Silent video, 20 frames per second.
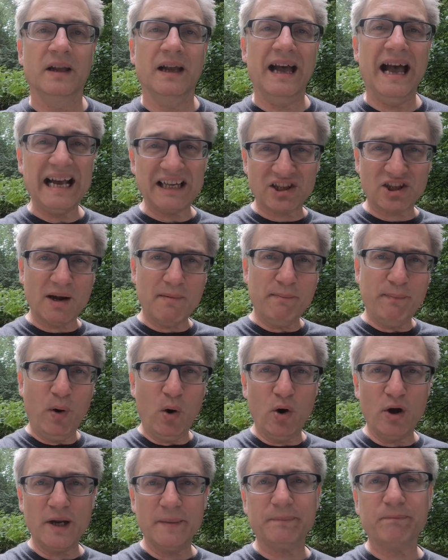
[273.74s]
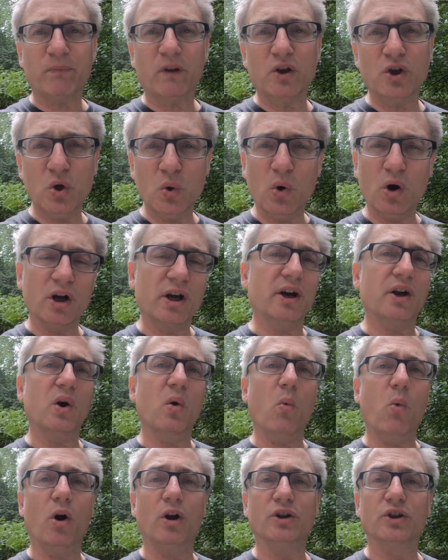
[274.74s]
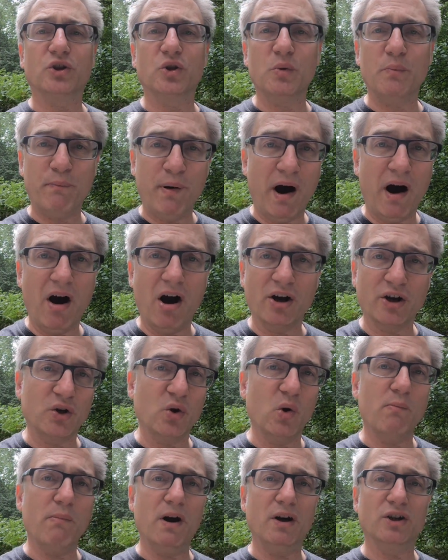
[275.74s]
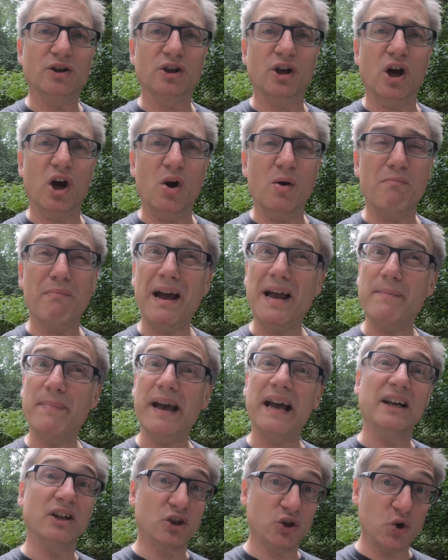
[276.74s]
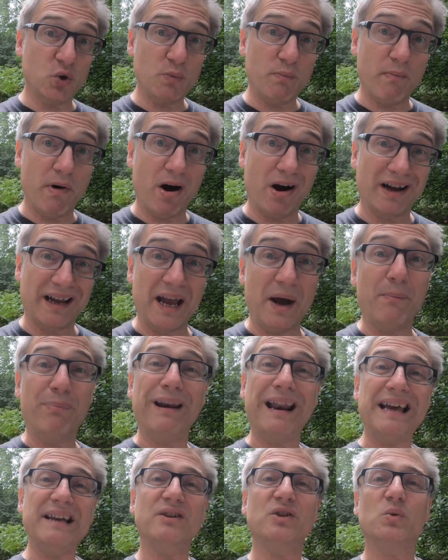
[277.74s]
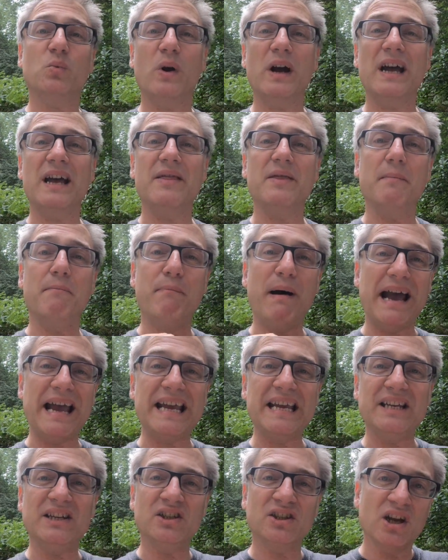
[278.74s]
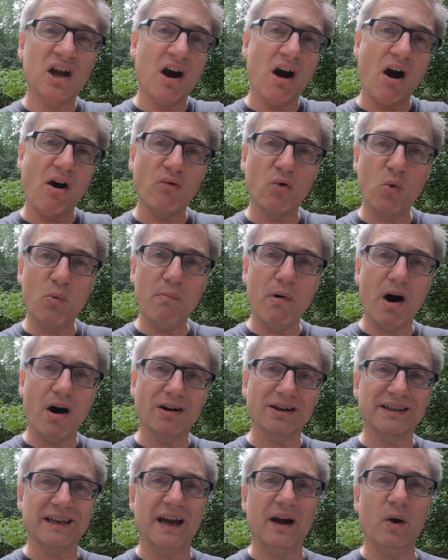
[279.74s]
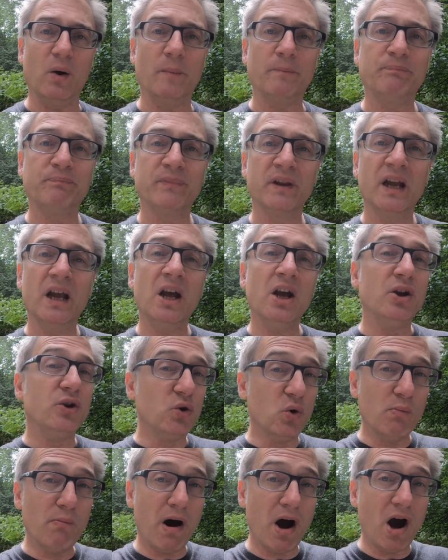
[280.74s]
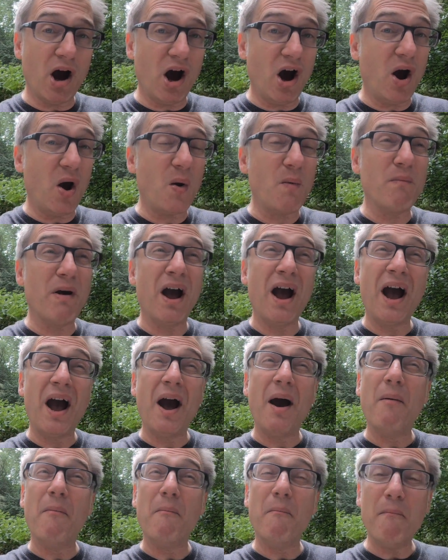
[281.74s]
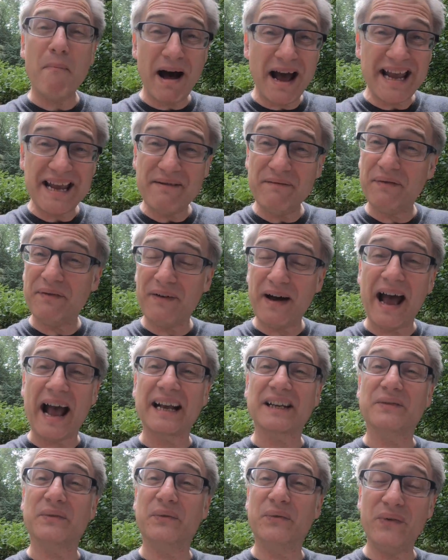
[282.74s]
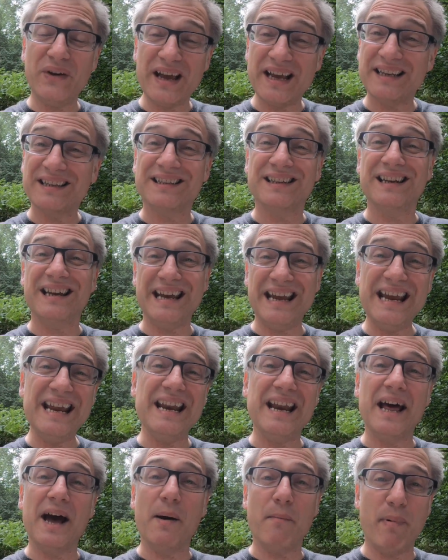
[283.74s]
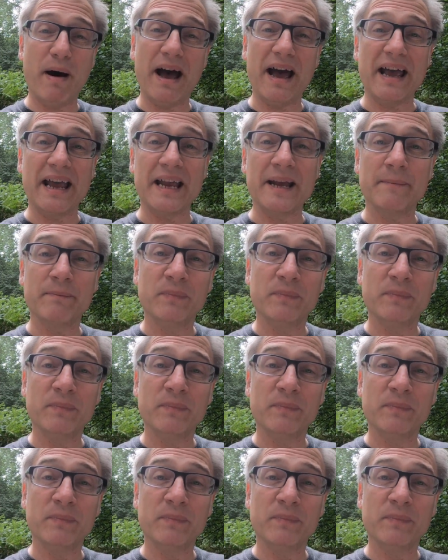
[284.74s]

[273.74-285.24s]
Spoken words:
At some point, you are going to want to park your motorhome, maybe at a supermarket, a place where the bays are all marked out. Your motorhome may in fact fit in a bay.